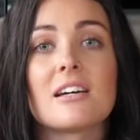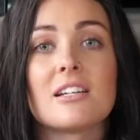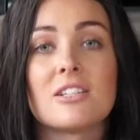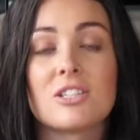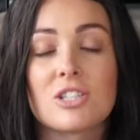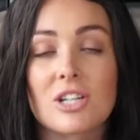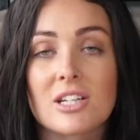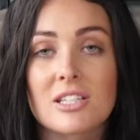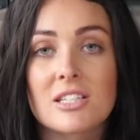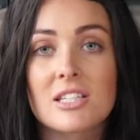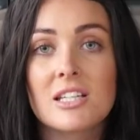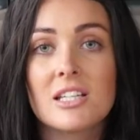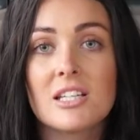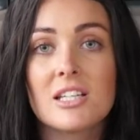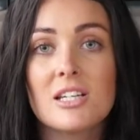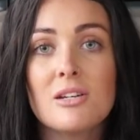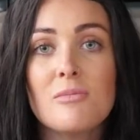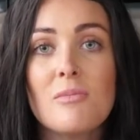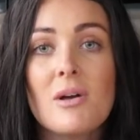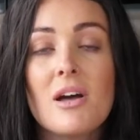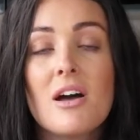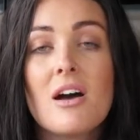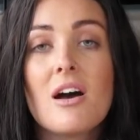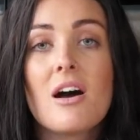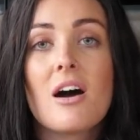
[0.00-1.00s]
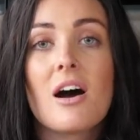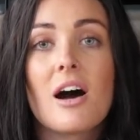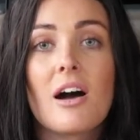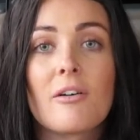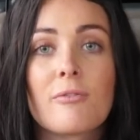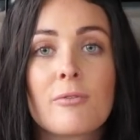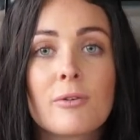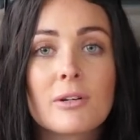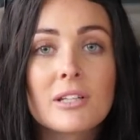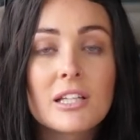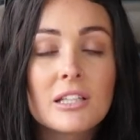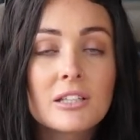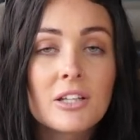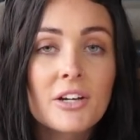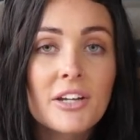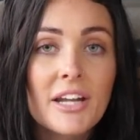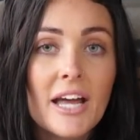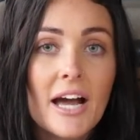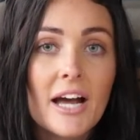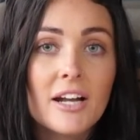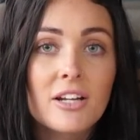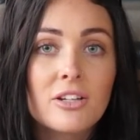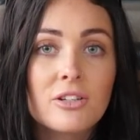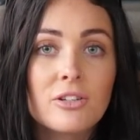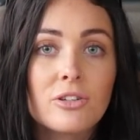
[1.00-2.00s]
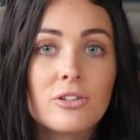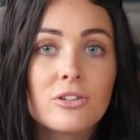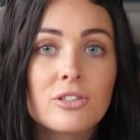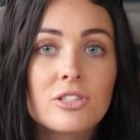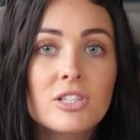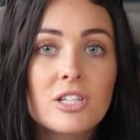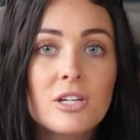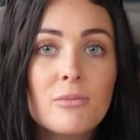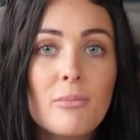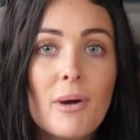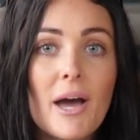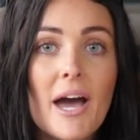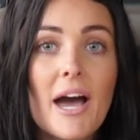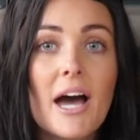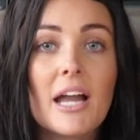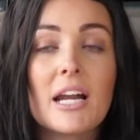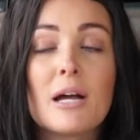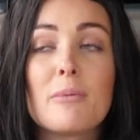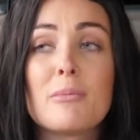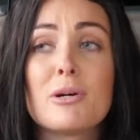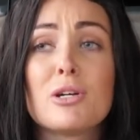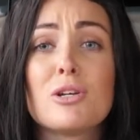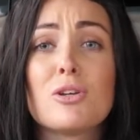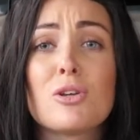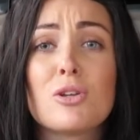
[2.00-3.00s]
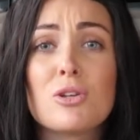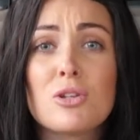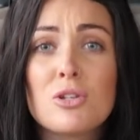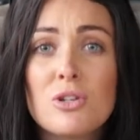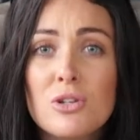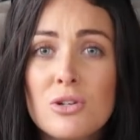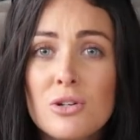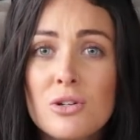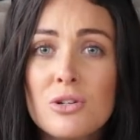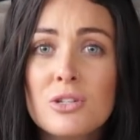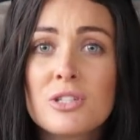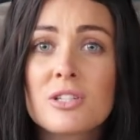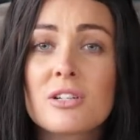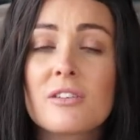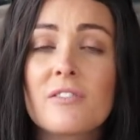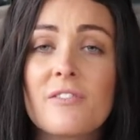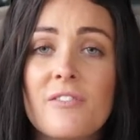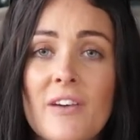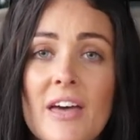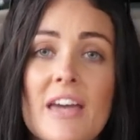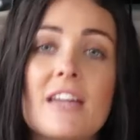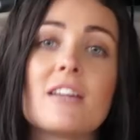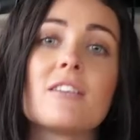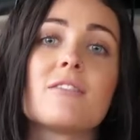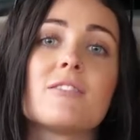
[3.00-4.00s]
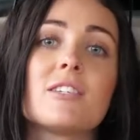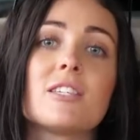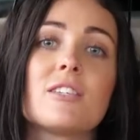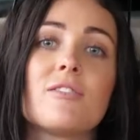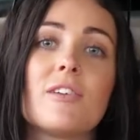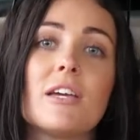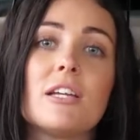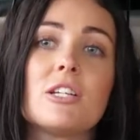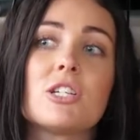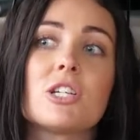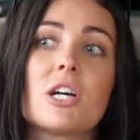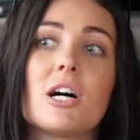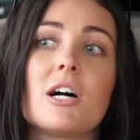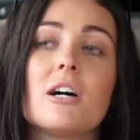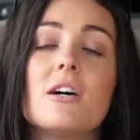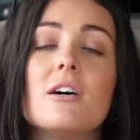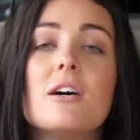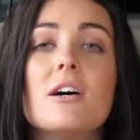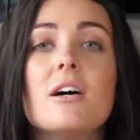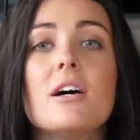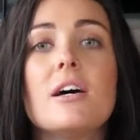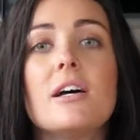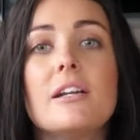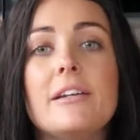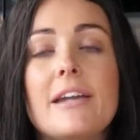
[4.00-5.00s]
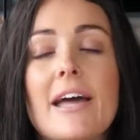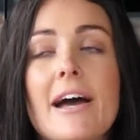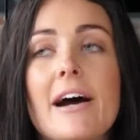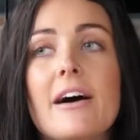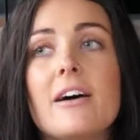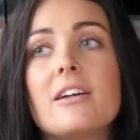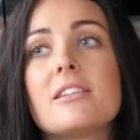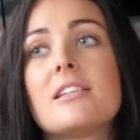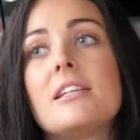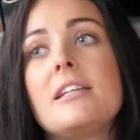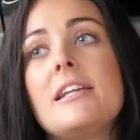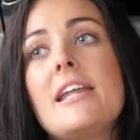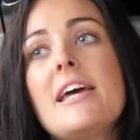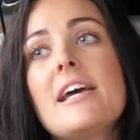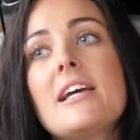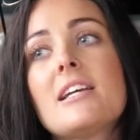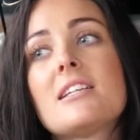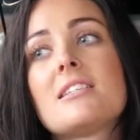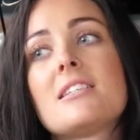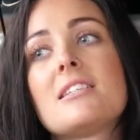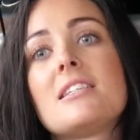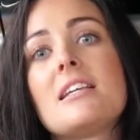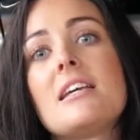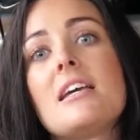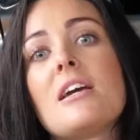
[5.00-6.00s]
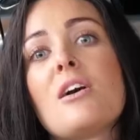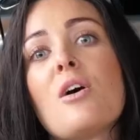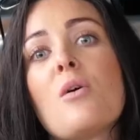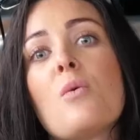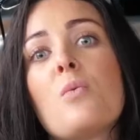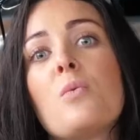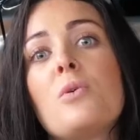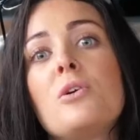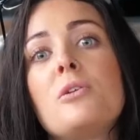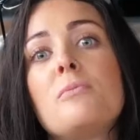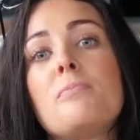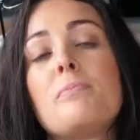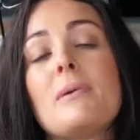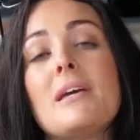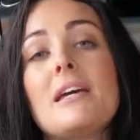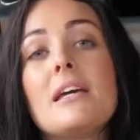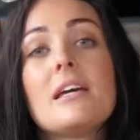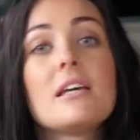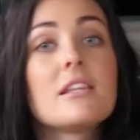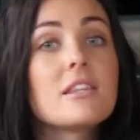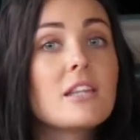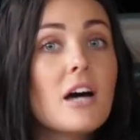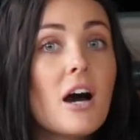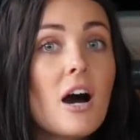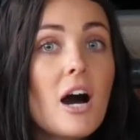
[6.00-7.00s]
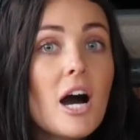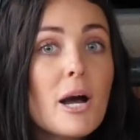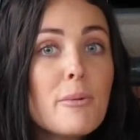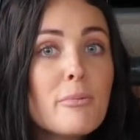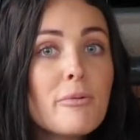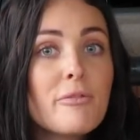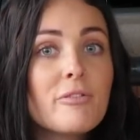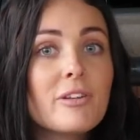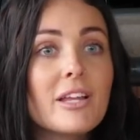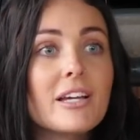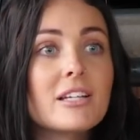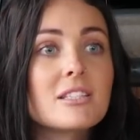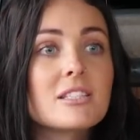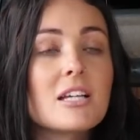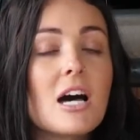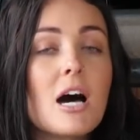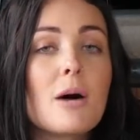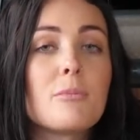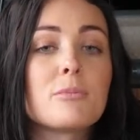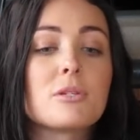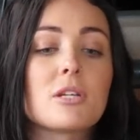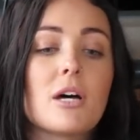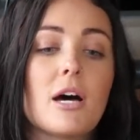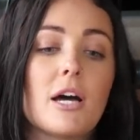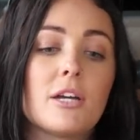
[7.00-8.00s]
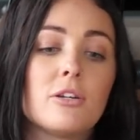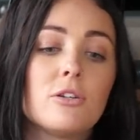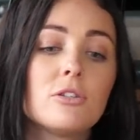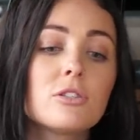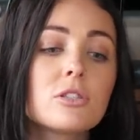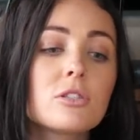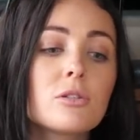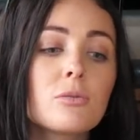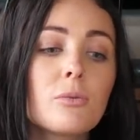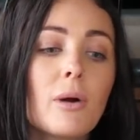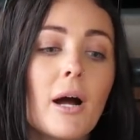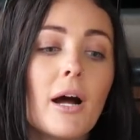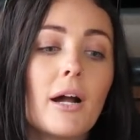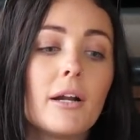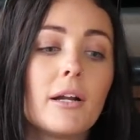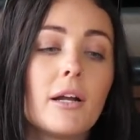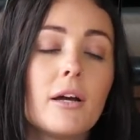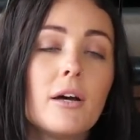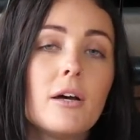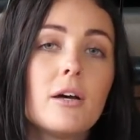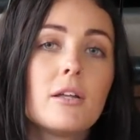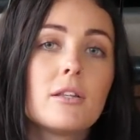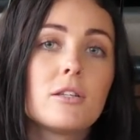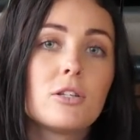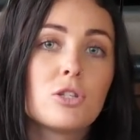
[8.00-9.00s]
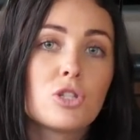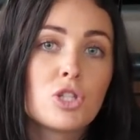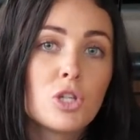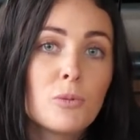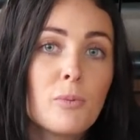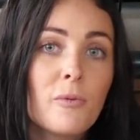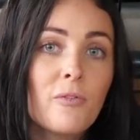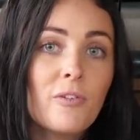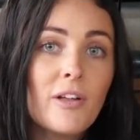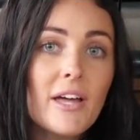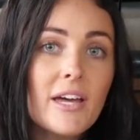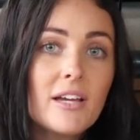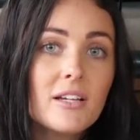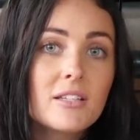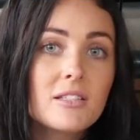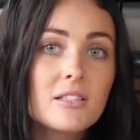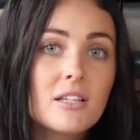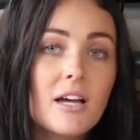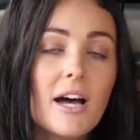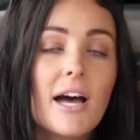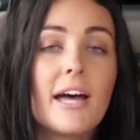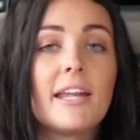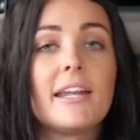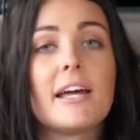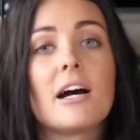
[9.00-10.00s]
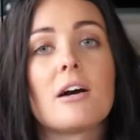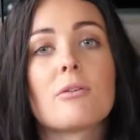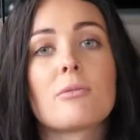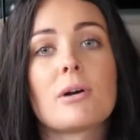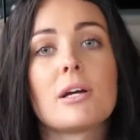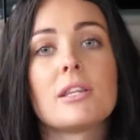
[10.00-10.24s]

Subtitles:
adjusting them, I've really learned how to use them. And I'm a huge fan of this feature. Now, the next thing would be the Hyperflex arms. I used to run the Superflex, I now